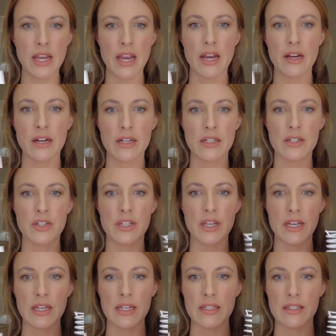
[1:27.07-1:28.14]
Heritage
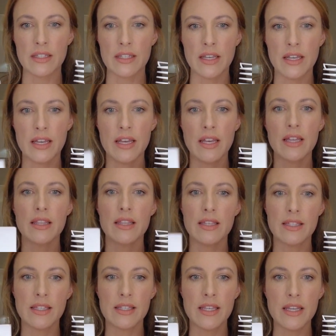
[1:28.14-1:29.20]
Studies.
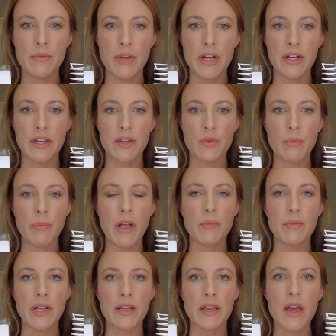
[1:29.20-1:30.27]
This is the American
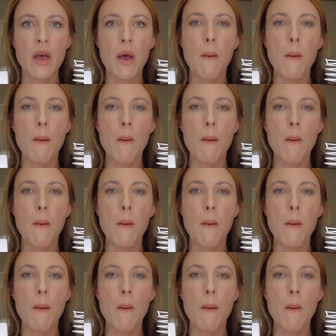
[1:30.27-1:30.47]
Republic.